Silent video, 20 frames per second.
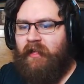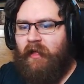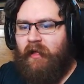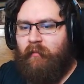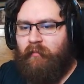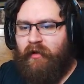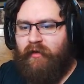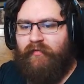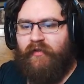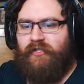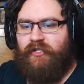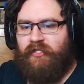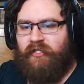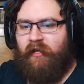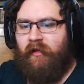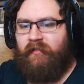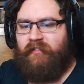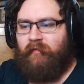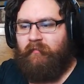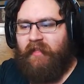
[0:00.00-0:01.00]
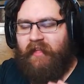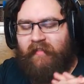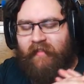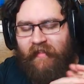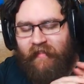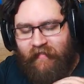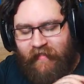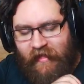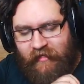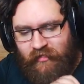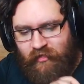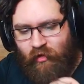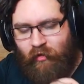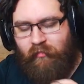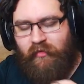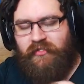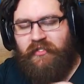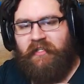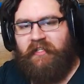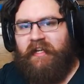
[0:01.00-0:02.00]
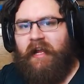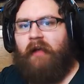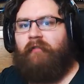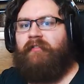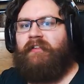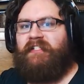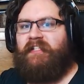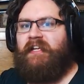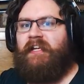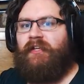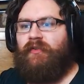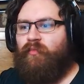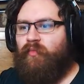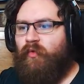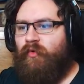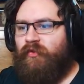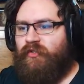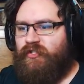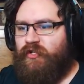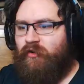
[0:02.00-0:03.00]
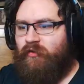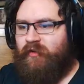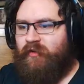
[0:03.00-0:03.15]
but if it just hurts them, that's almost a guaranteed one-shot